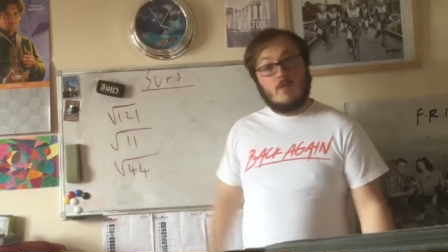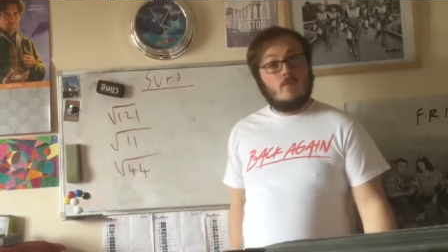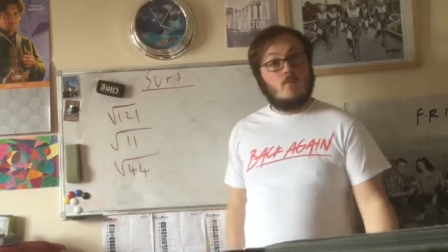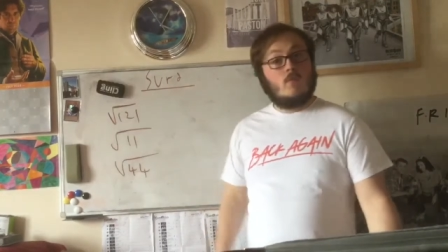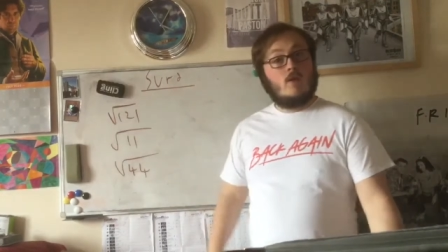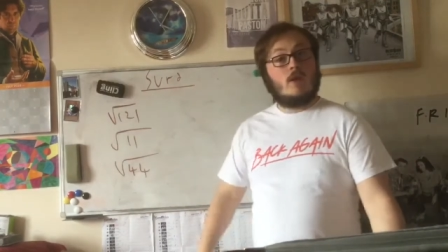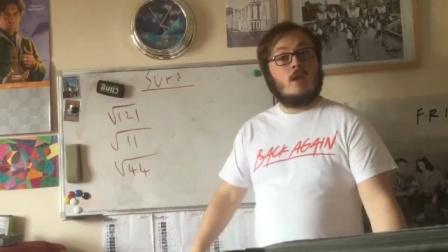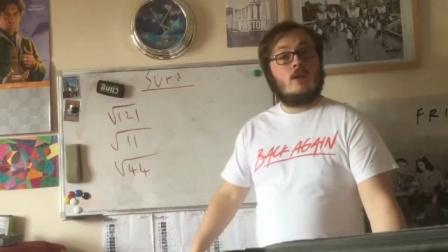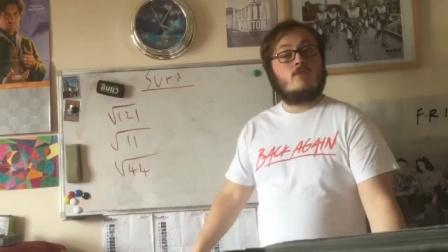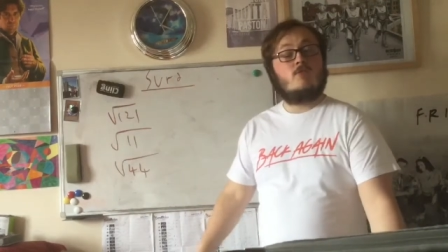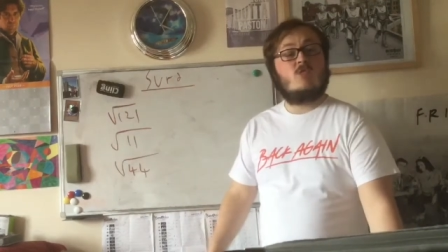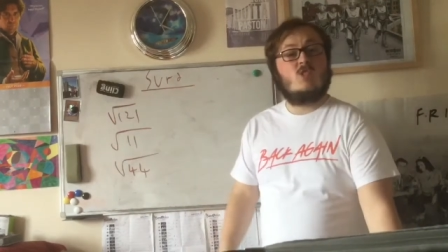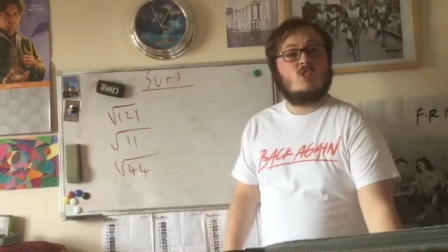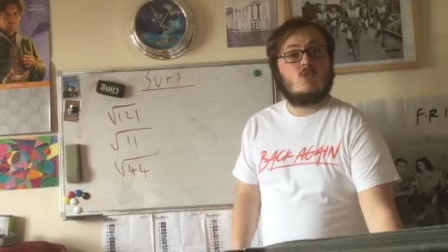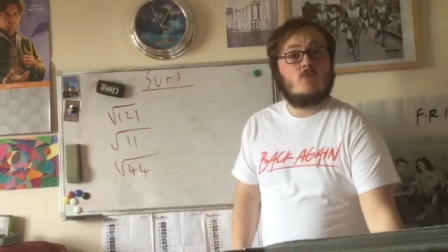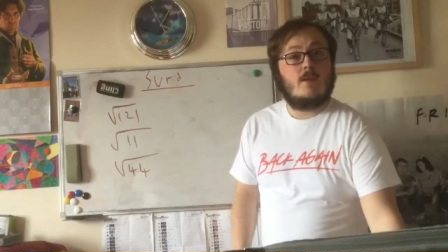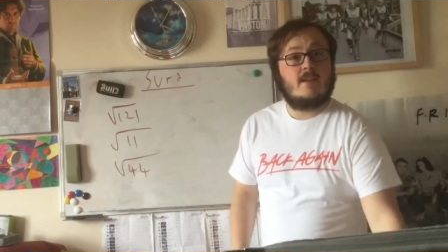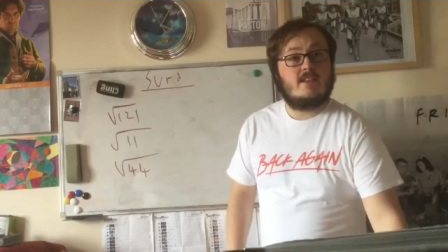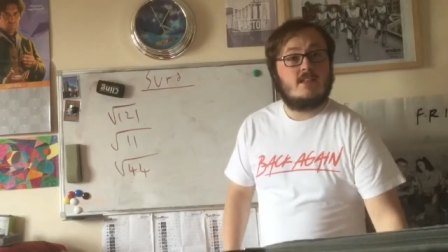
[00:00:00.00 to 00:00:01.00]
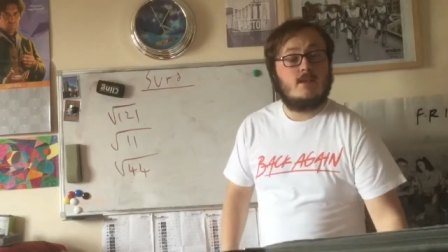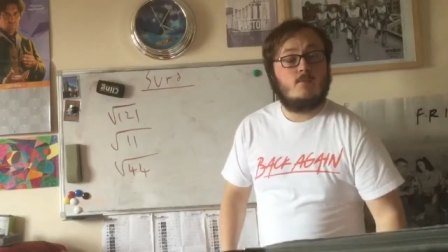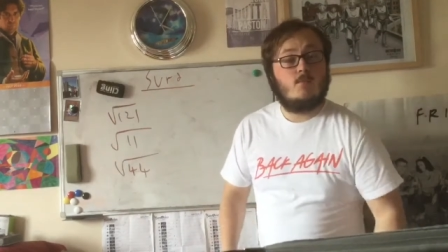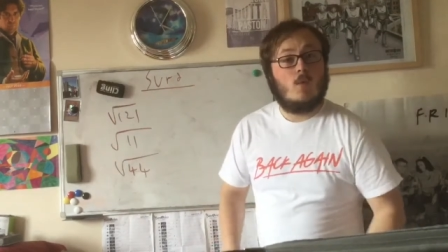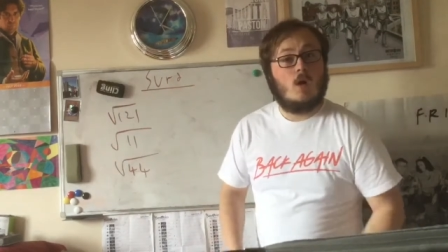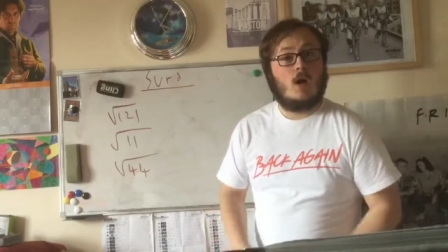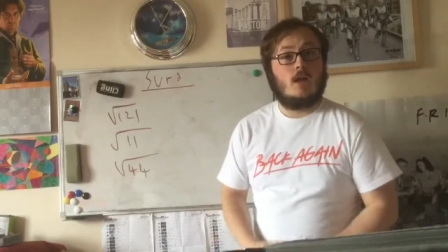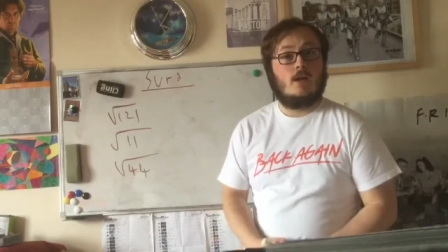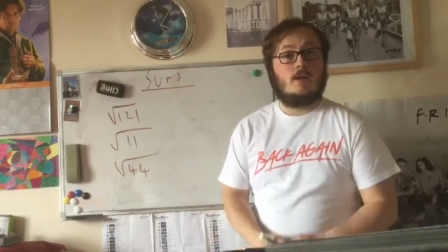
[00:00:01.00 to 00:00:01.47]

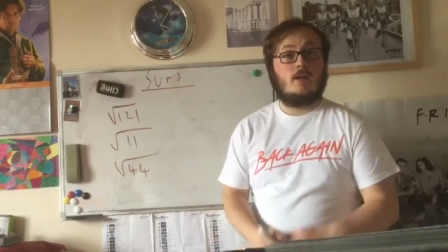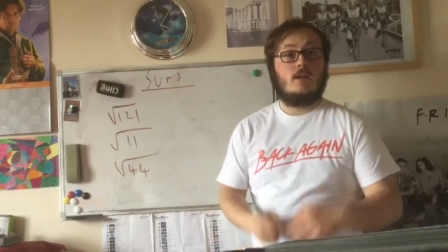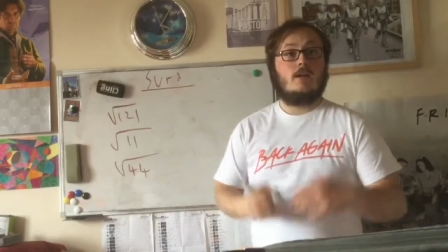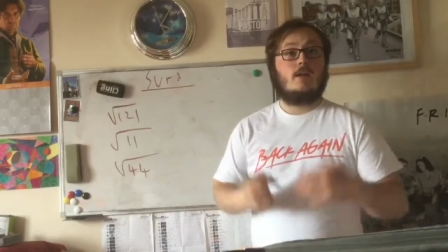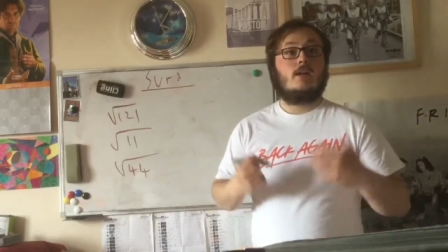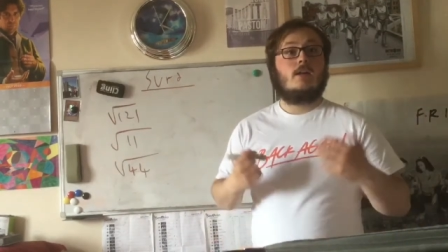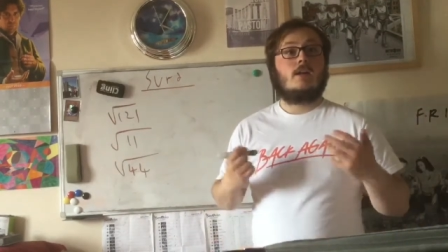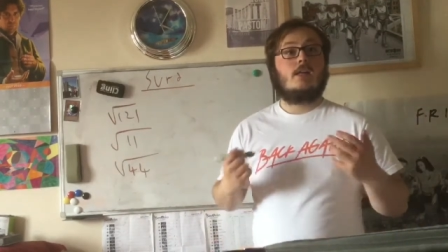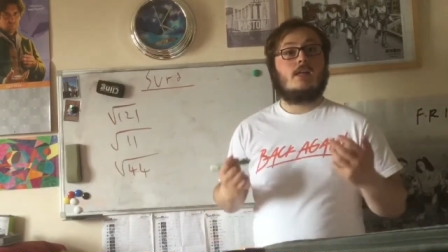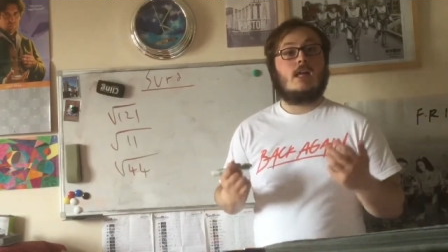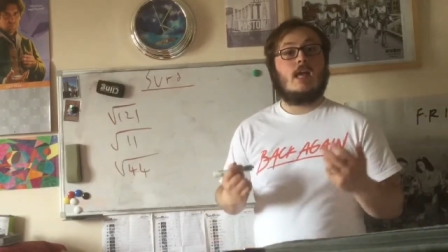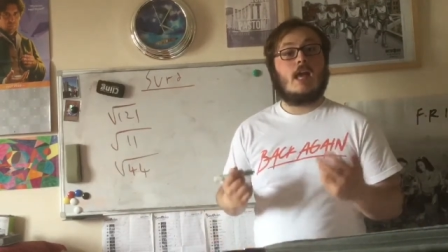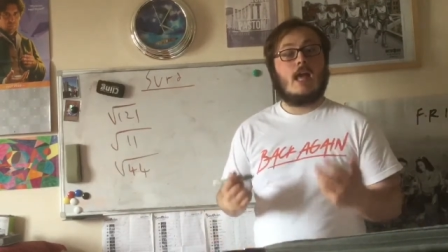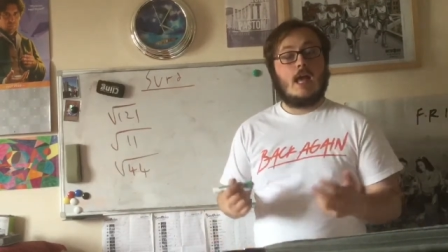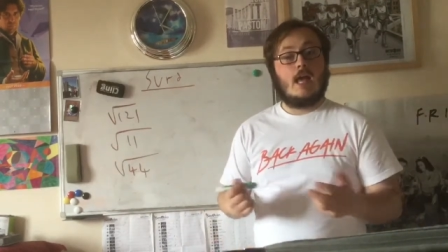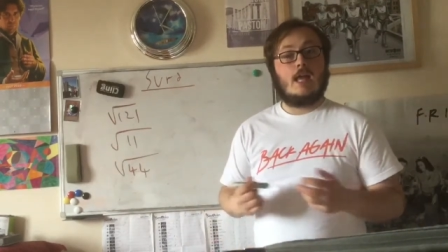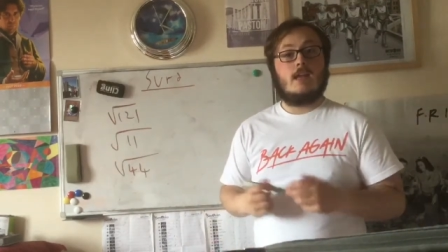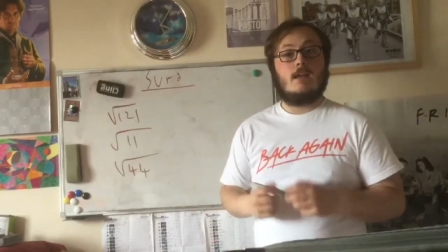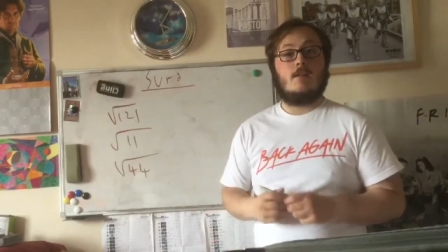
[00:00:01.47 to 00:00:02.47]
121 can